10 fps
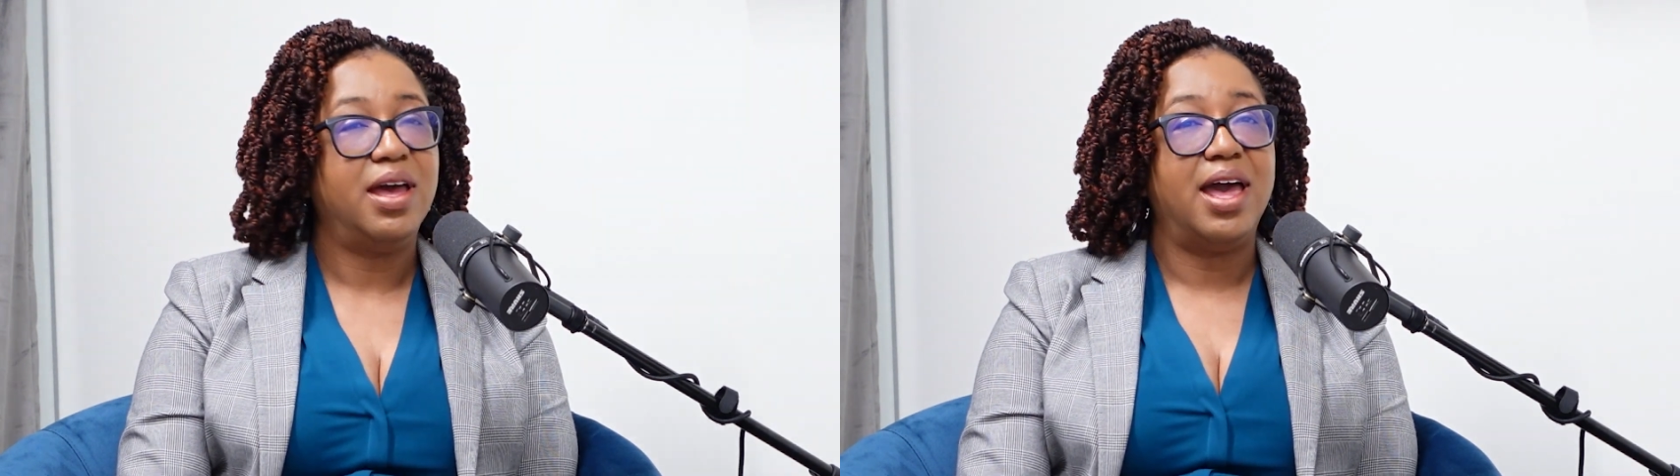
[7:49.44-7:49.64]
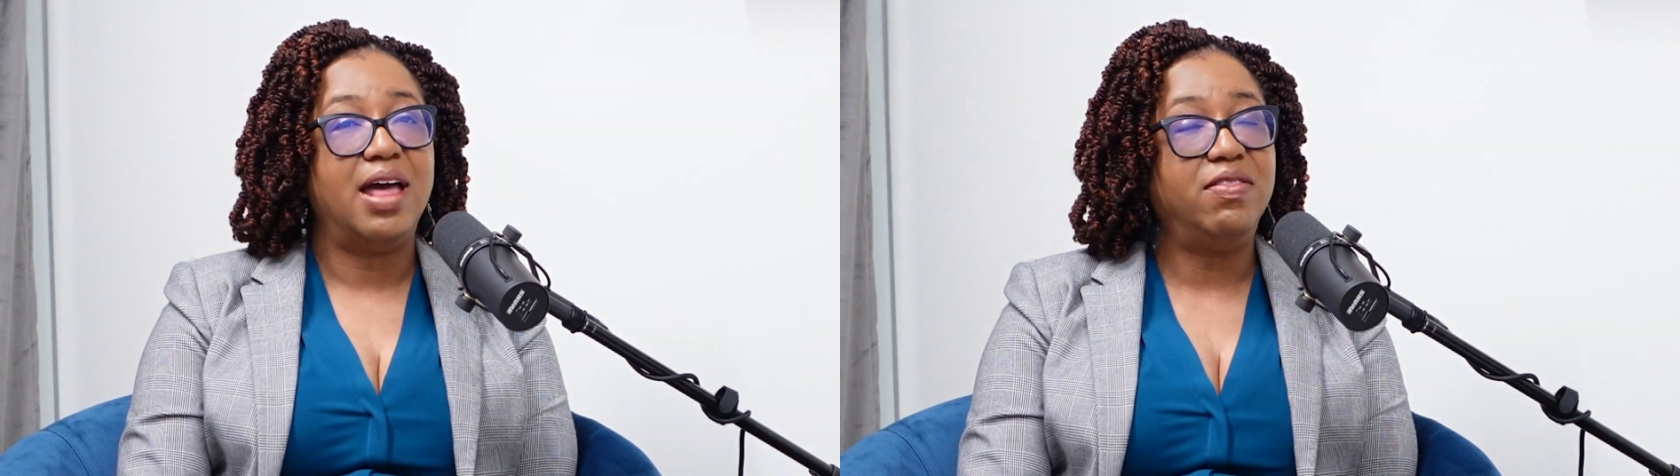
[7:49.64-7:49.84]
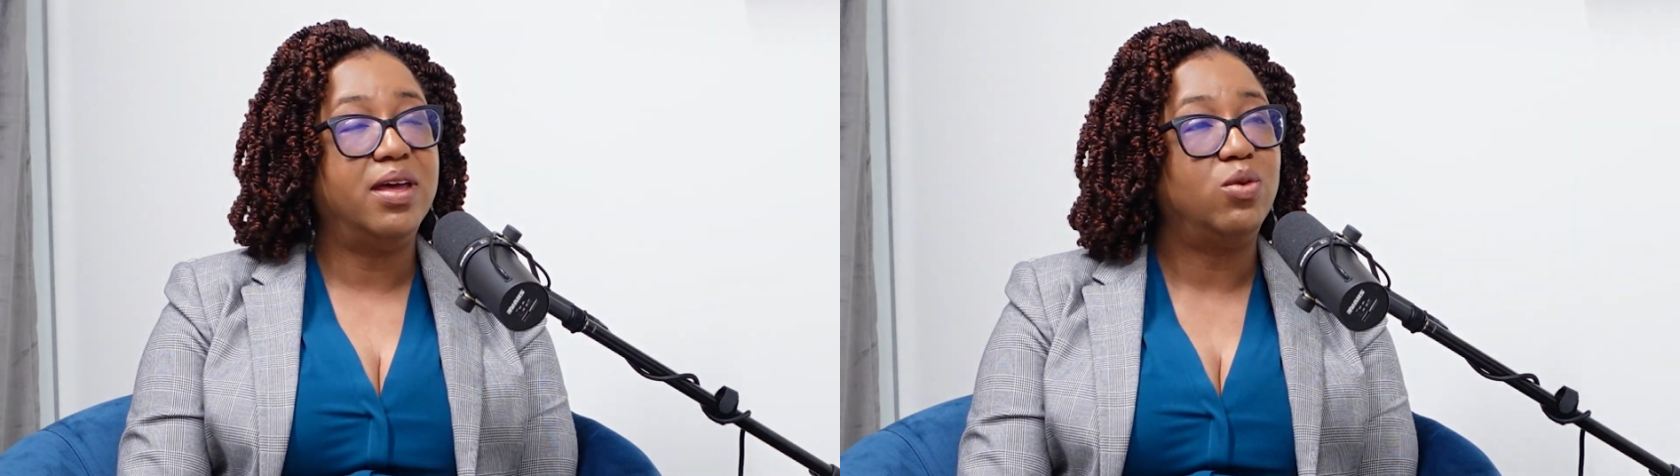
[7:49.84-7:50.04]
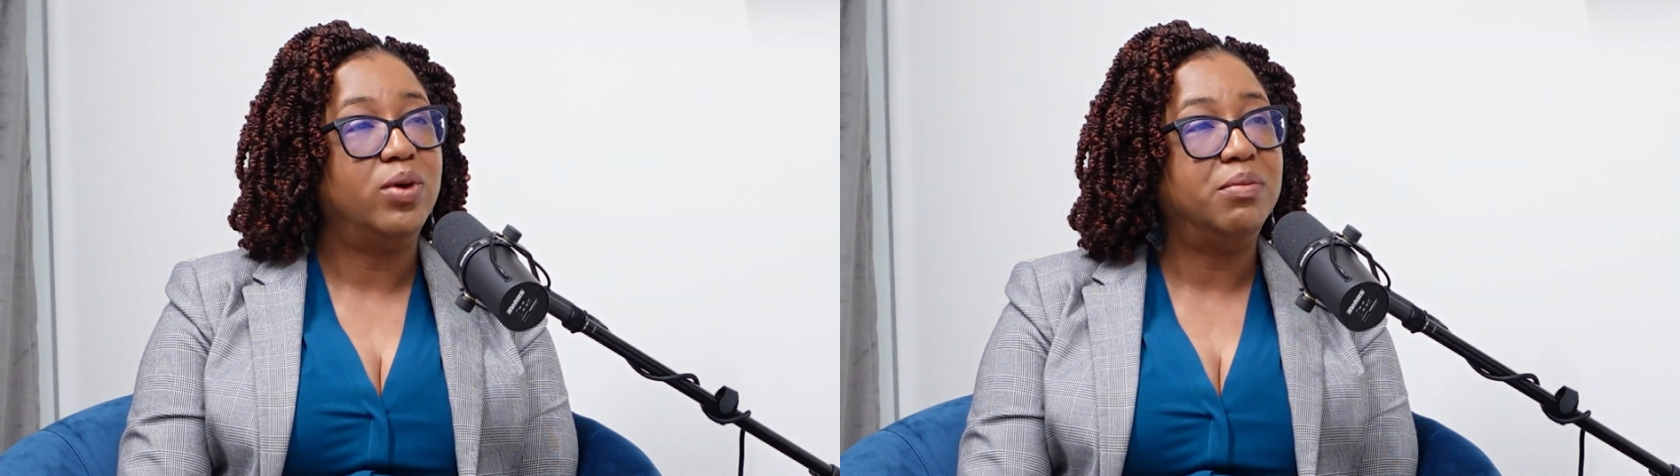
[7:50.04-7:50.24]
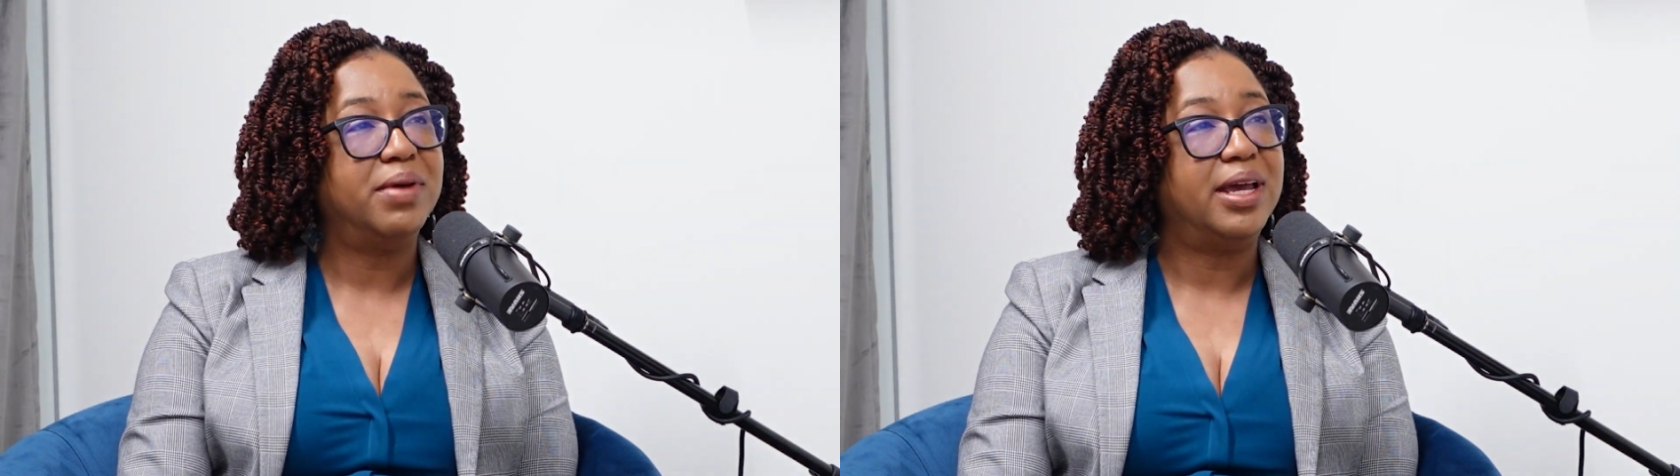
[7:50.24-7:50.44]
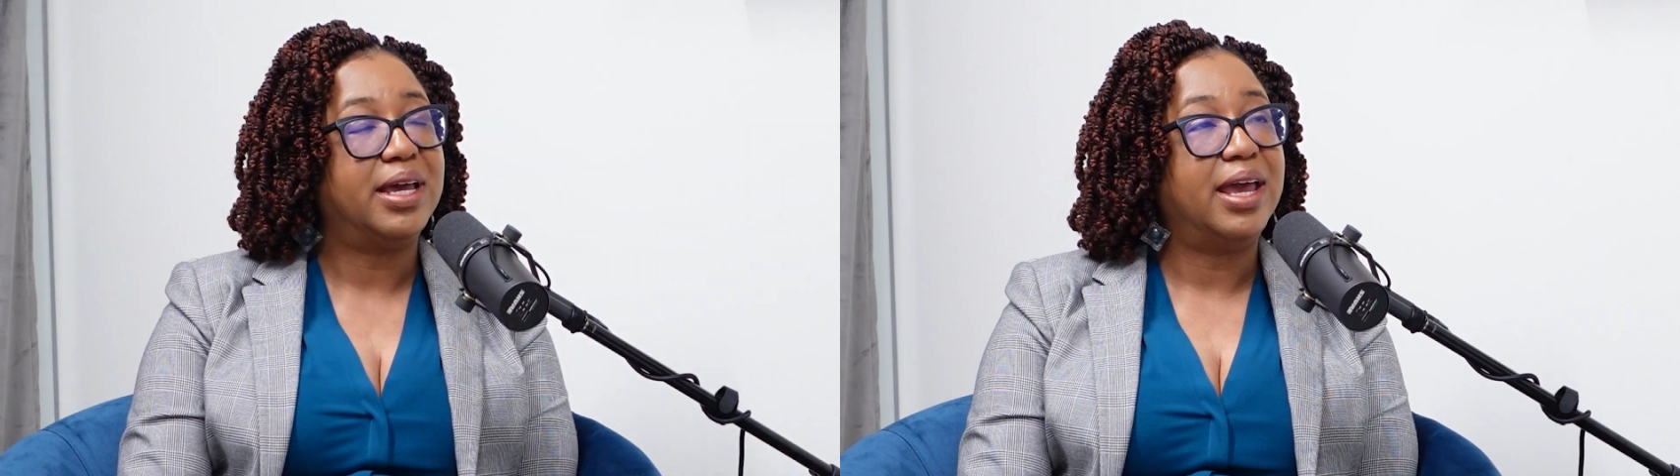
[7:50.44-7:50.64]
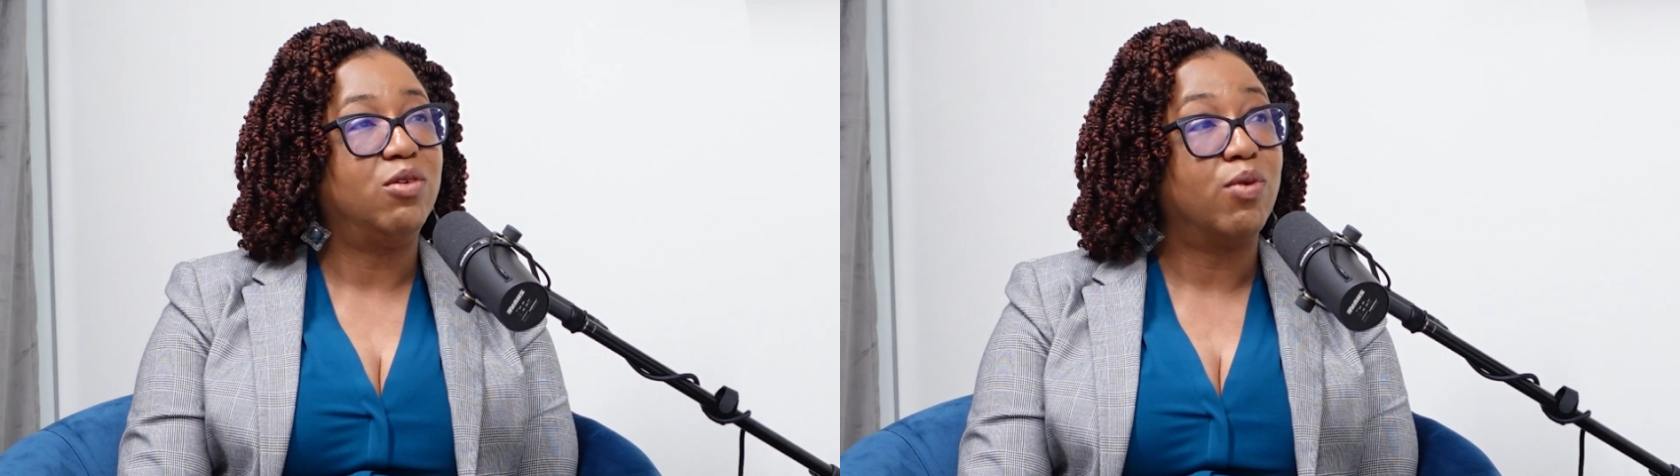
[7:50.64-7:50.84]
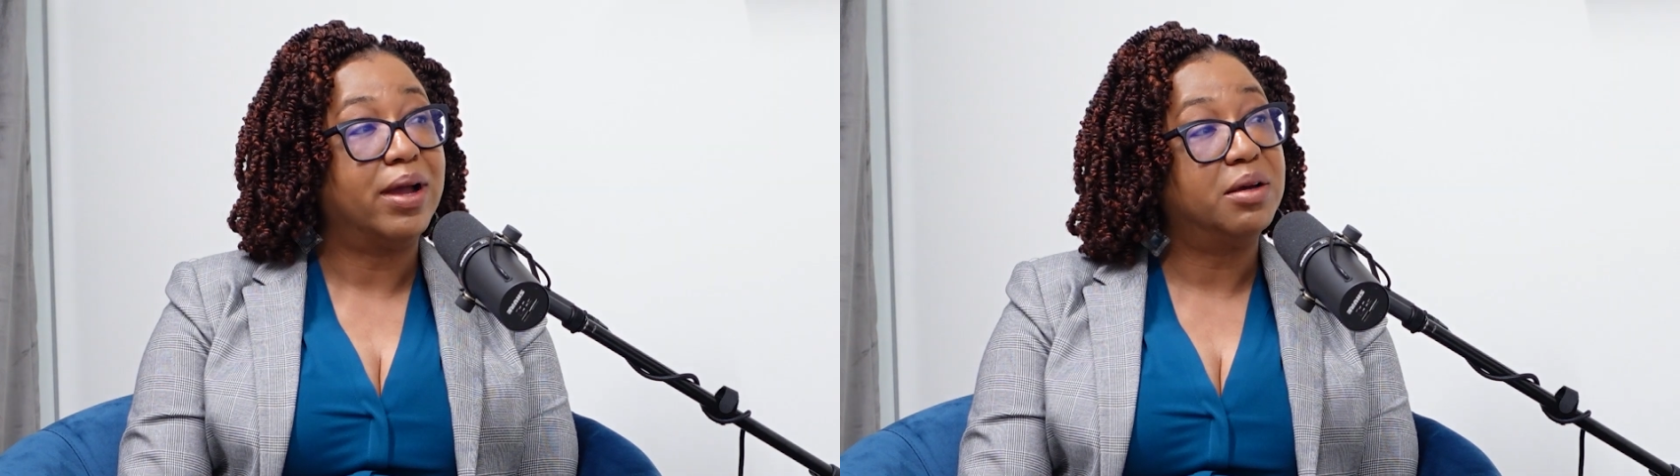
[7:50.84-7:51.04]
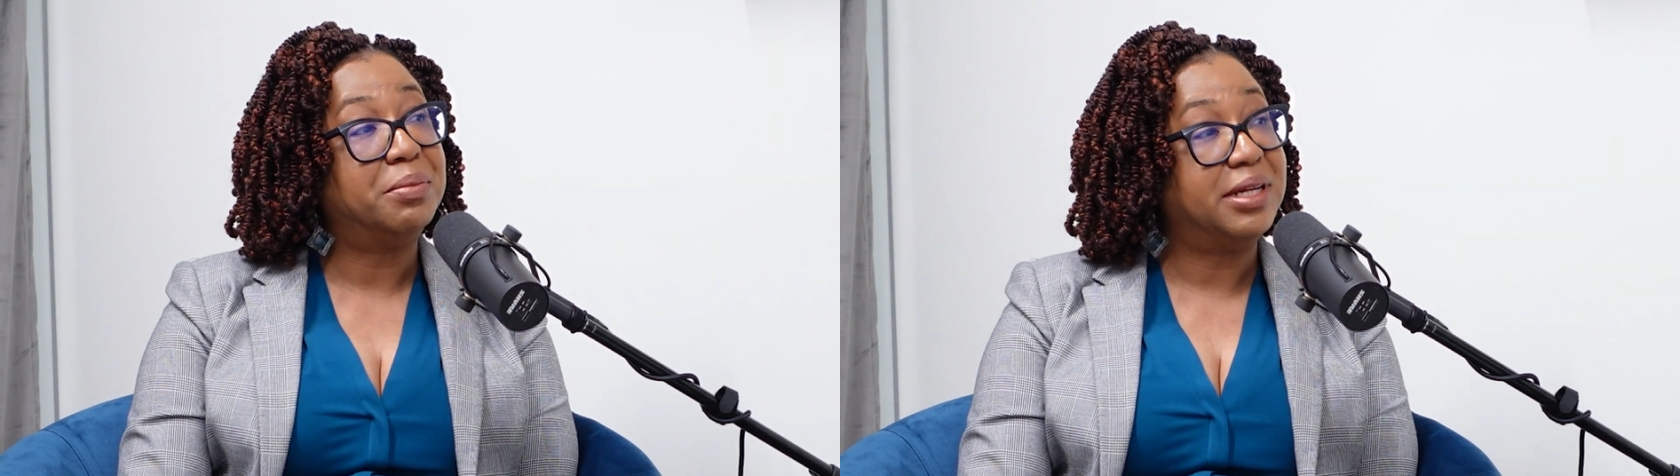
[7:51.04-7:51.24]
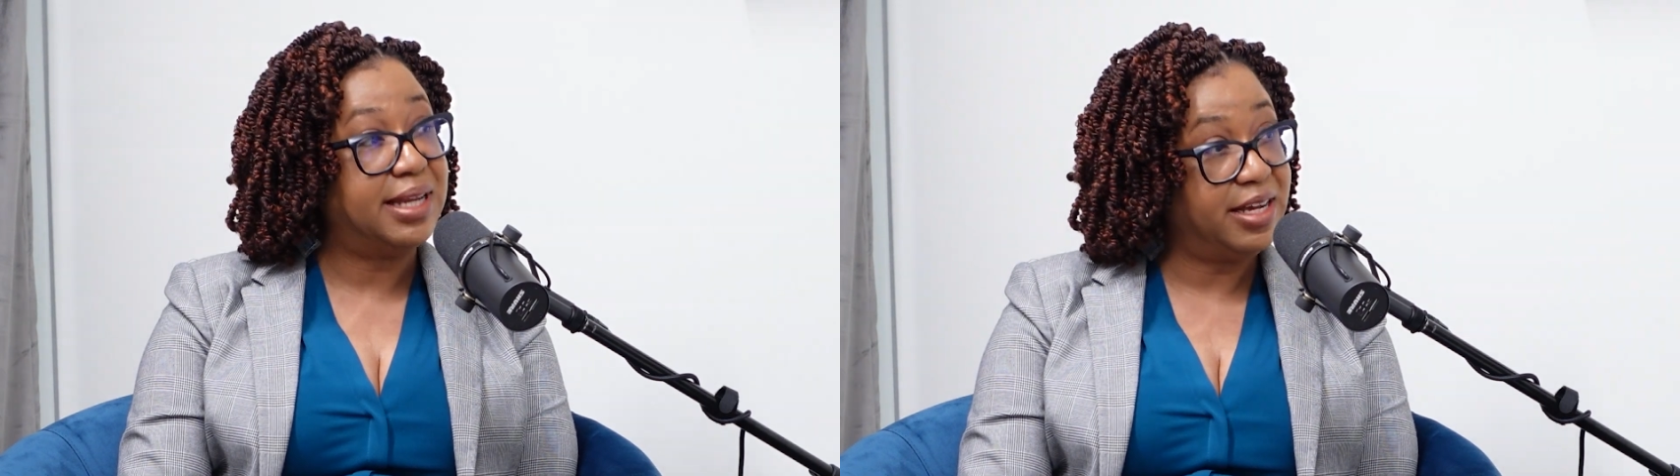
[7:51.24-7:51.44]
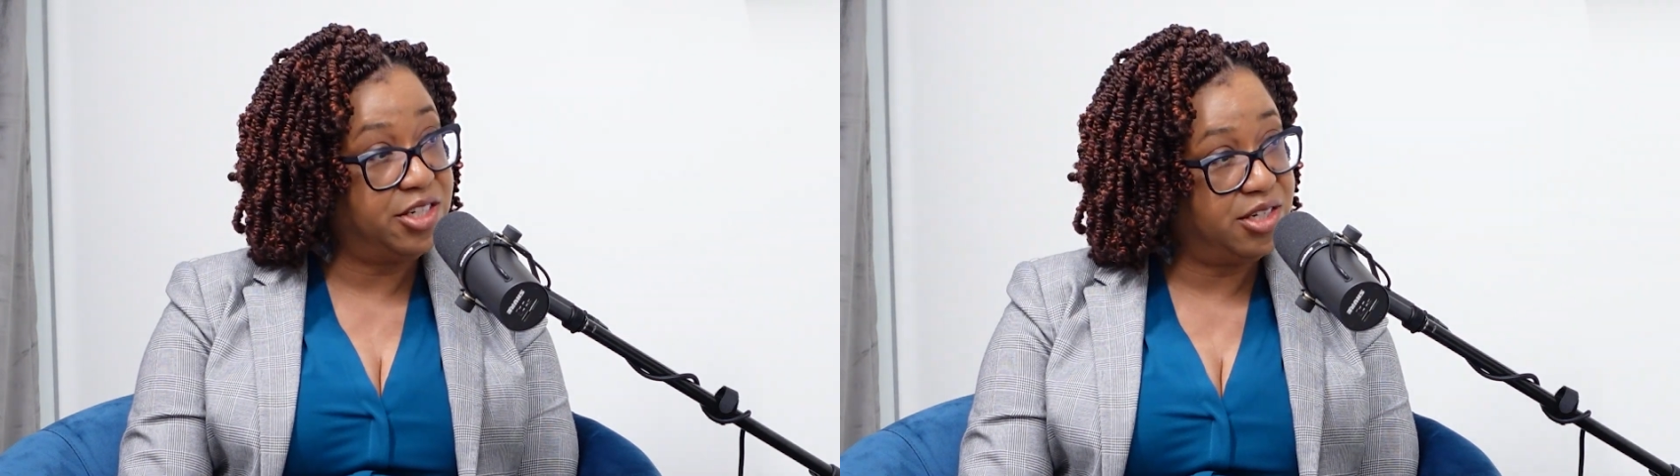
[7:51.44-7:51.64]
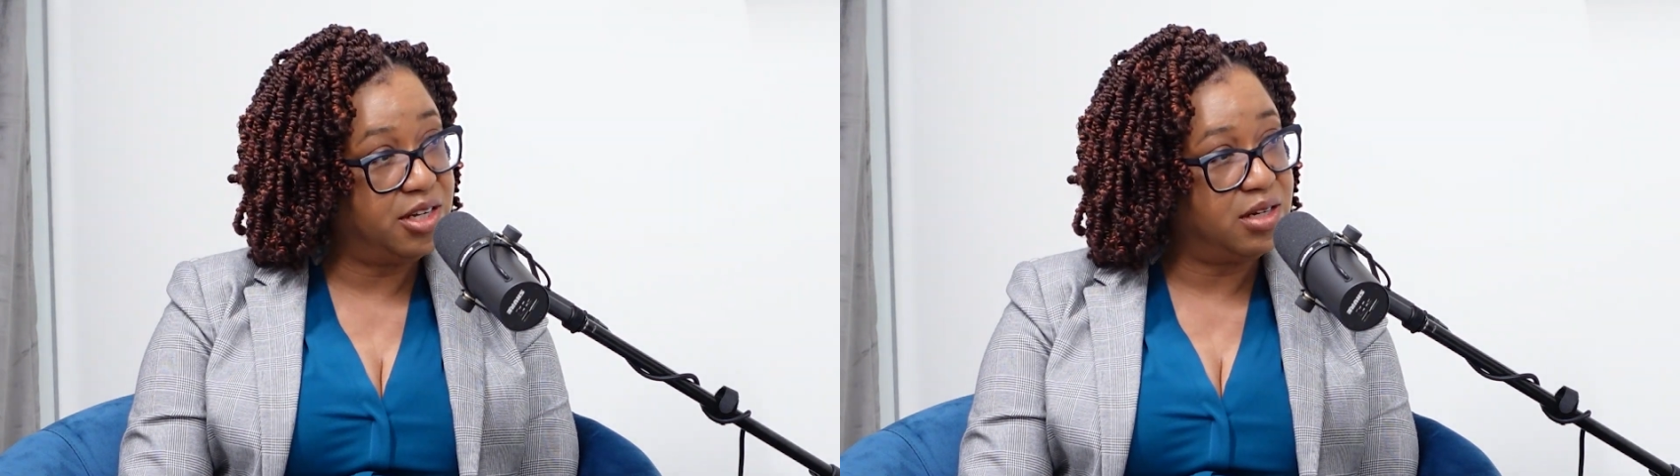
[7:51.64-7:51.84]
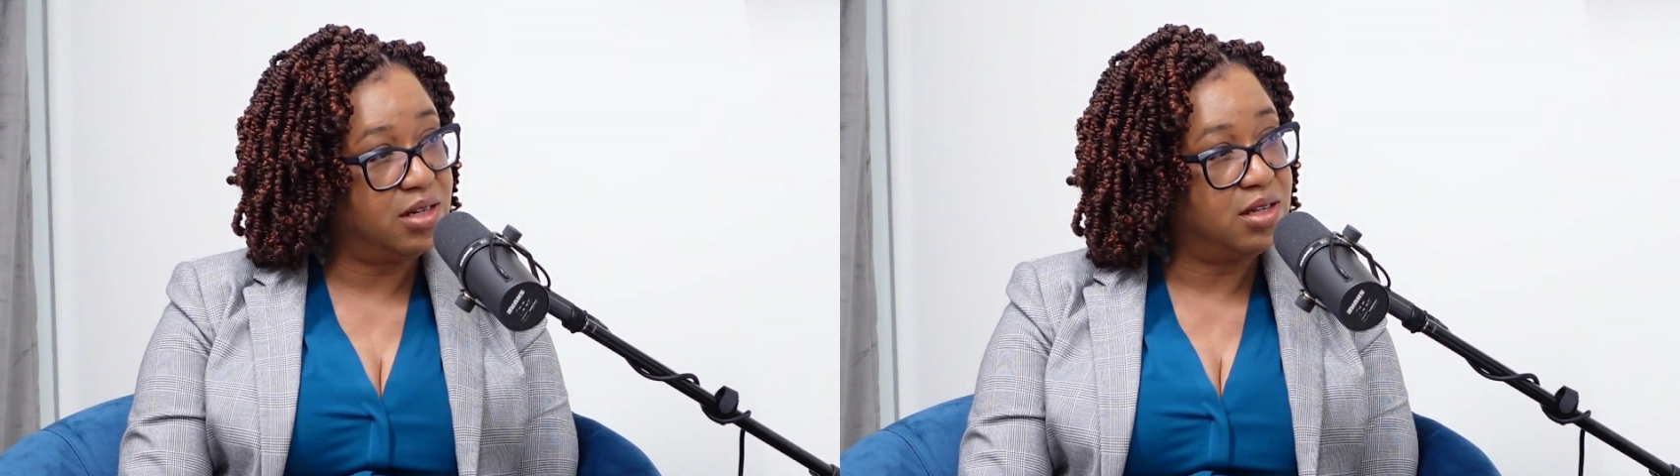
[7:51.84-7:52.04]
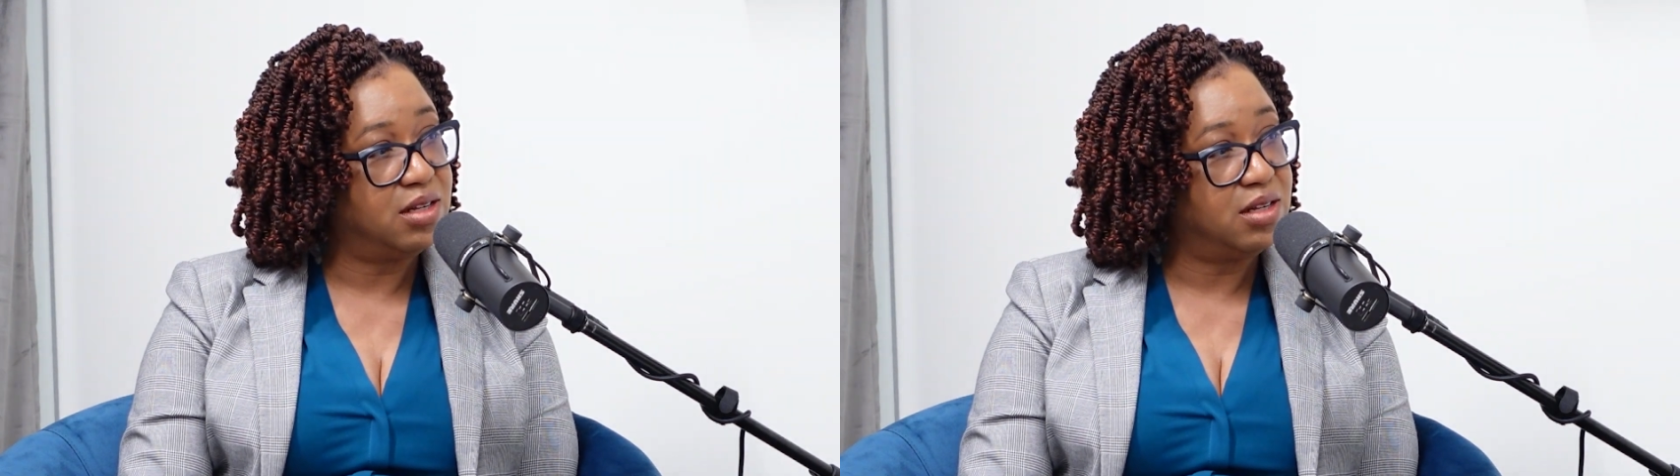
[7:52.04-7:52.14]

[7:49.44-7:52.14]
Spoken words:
And then we make a recommendation